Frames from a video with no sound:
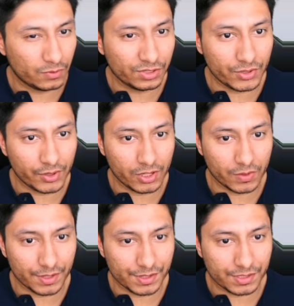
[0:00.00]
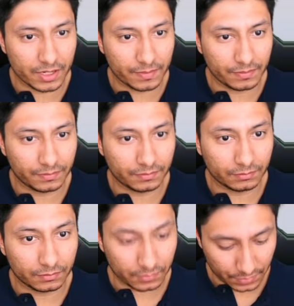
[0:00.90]
We'll do a new one this time.
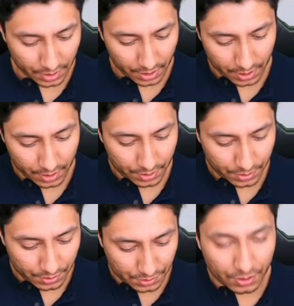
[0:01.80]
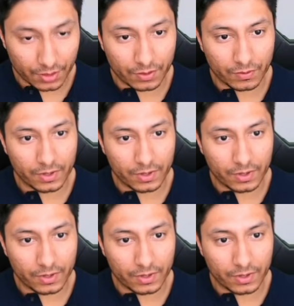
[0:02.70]
So